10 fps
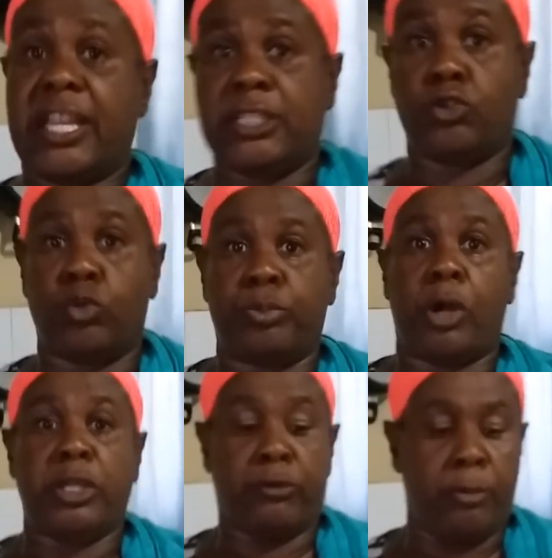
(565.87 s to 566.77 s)
they're getting too
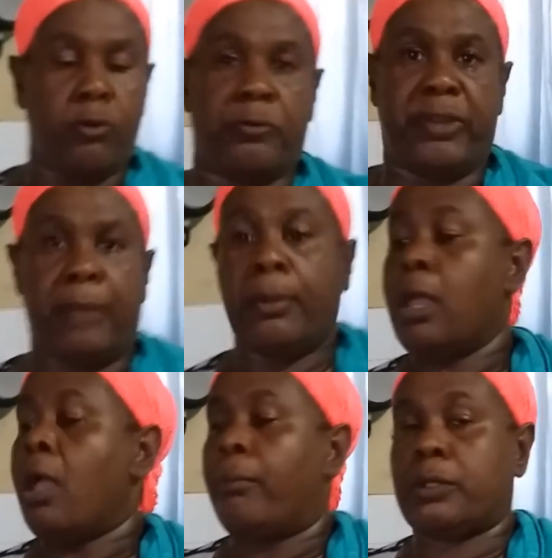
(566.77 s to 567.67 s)
brown, you remove them.
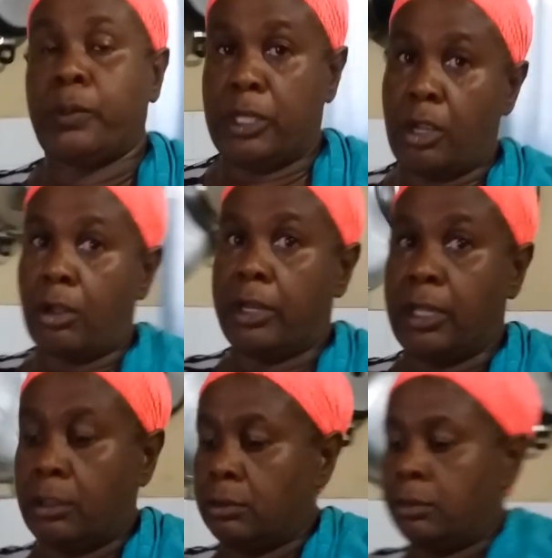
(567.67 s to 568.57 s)
But when you're
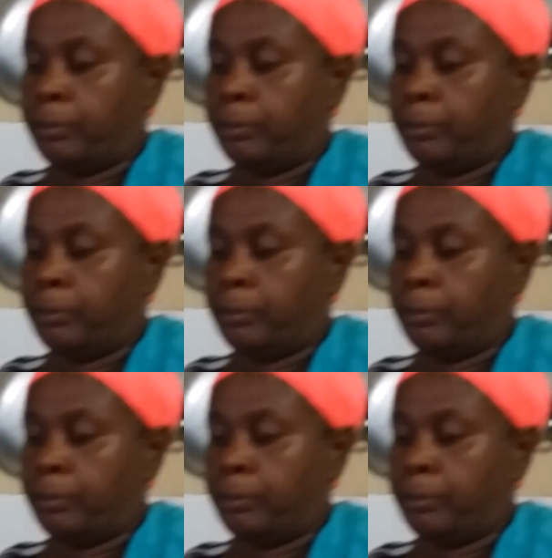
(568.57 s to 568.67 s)
gonna